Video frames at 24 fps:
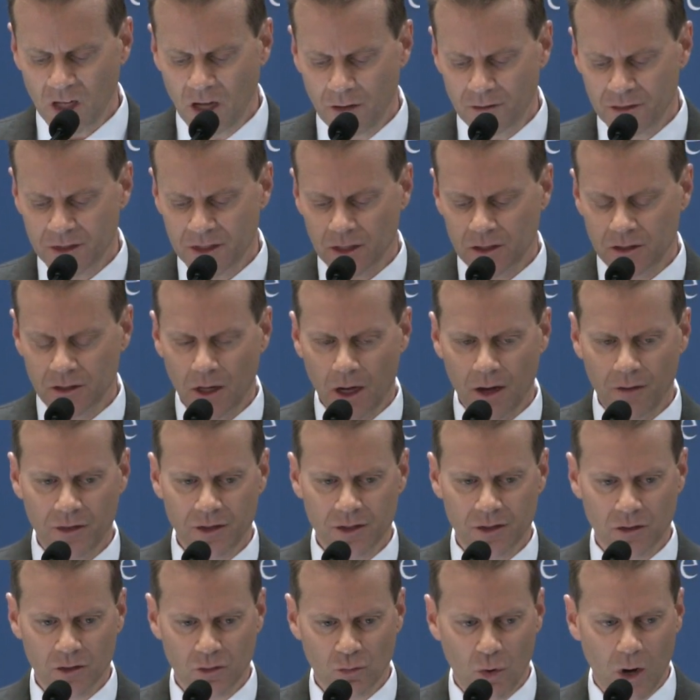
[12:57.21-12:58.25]
of 6
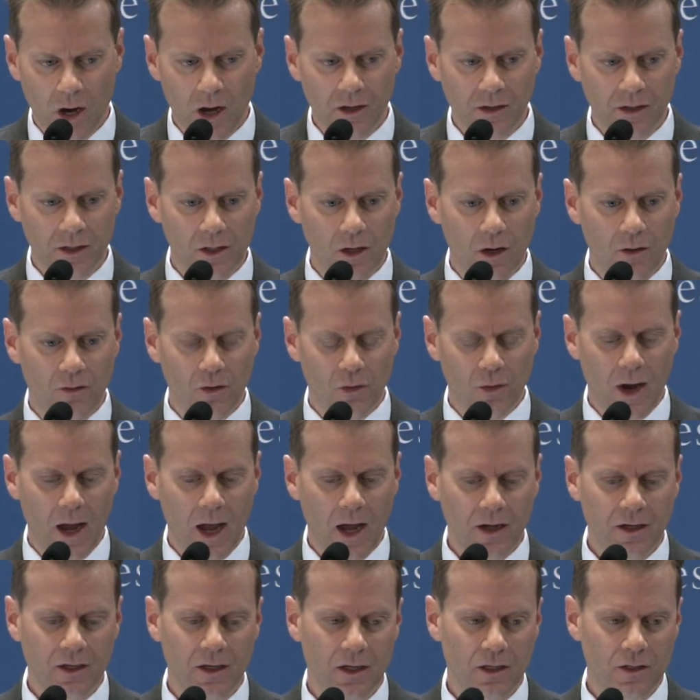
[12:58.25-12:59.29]
officers wildly
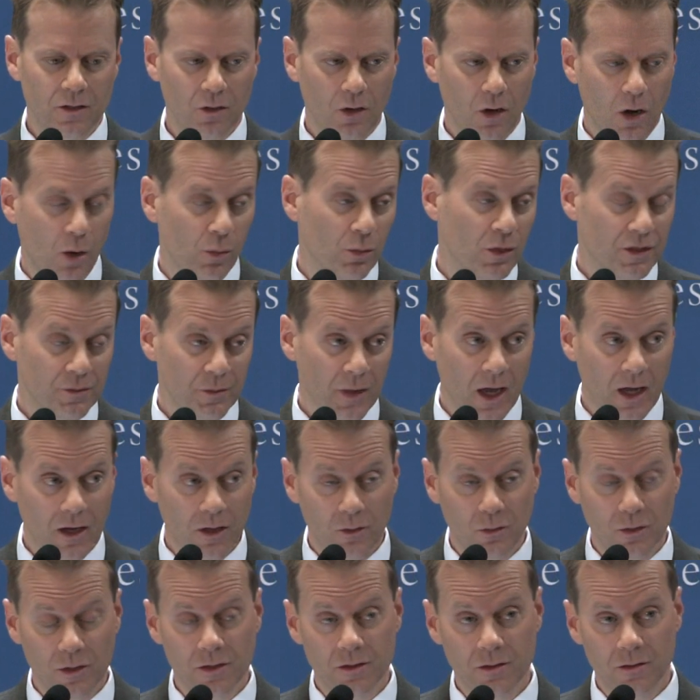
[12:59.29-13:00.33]
overreacting to a homeless
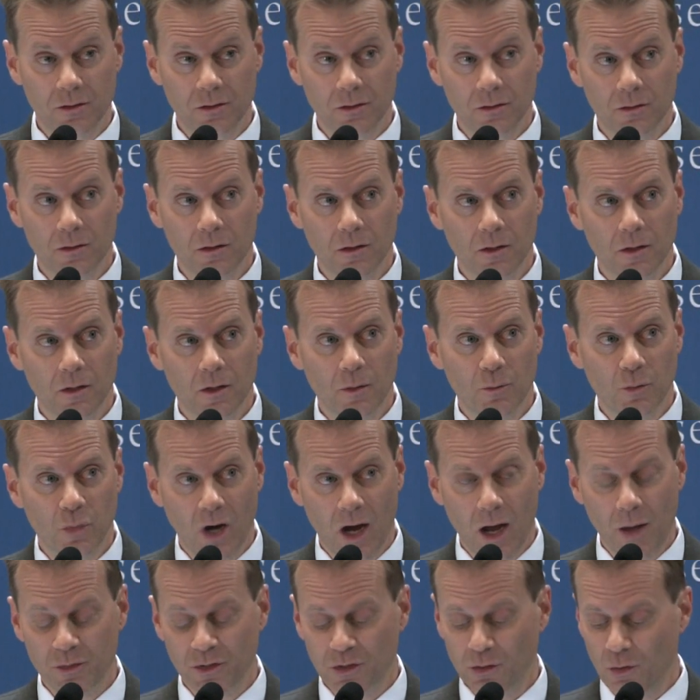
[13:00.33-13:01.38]
man who was
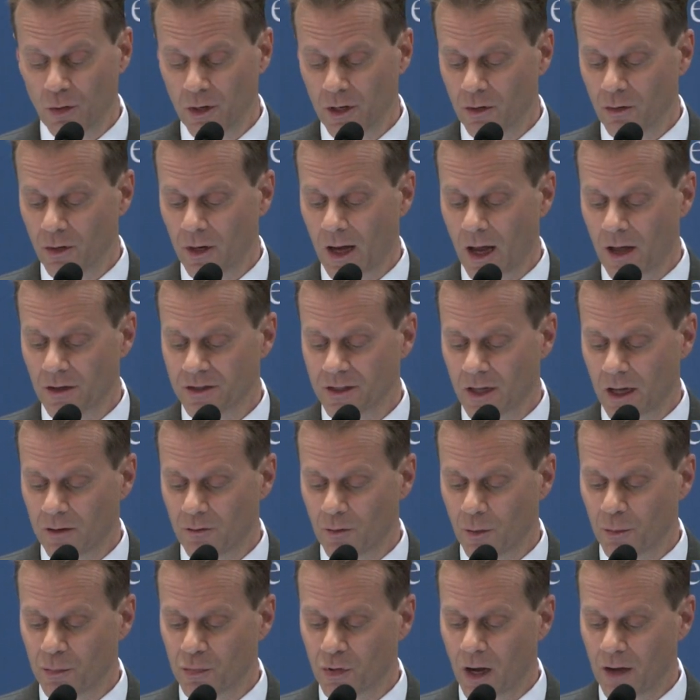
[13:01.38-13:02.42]
perhaps loitering
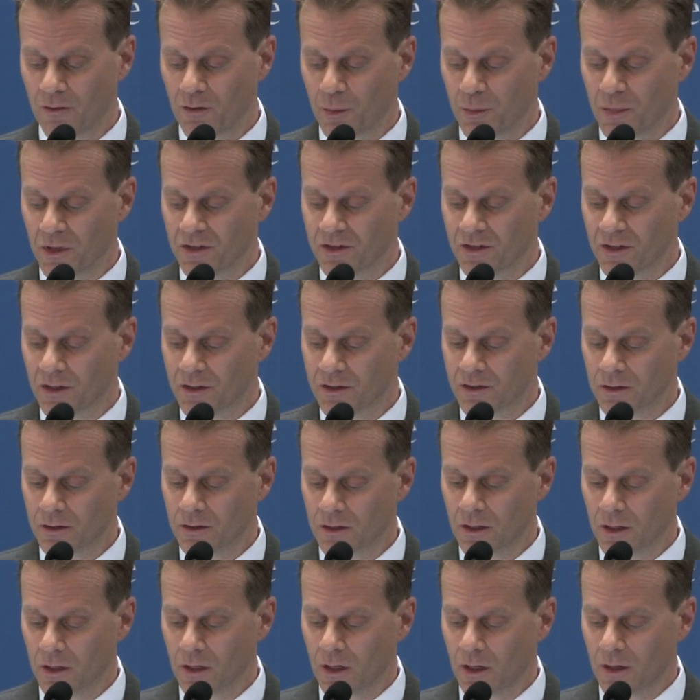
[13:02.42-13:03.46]
outside of a private business.
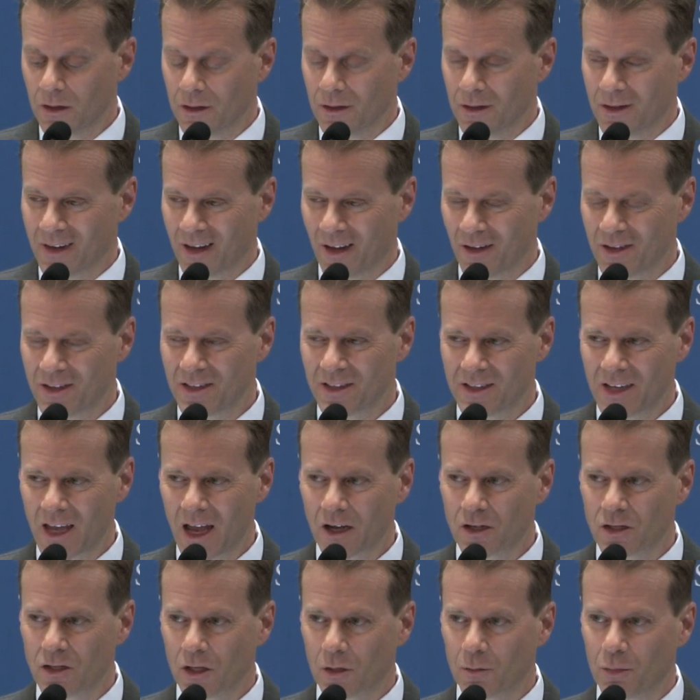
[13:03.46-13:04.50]
Now, this
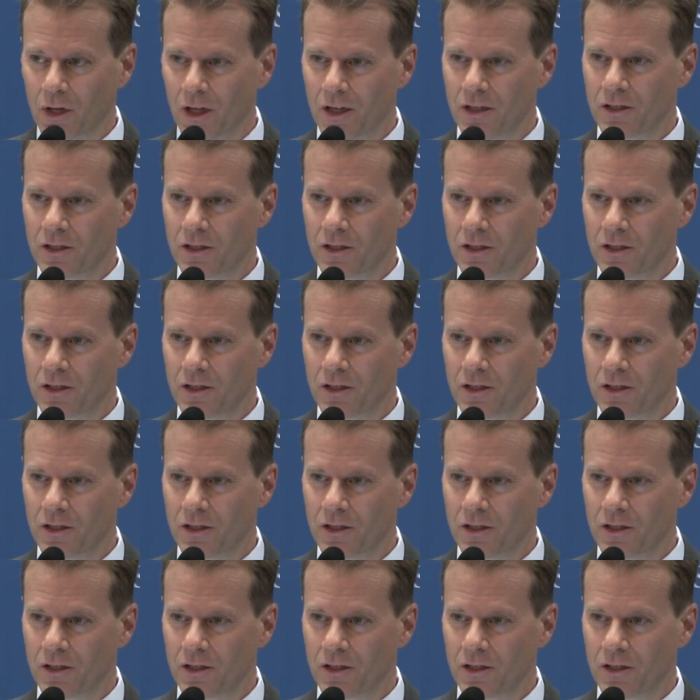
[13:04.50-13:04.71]
attack took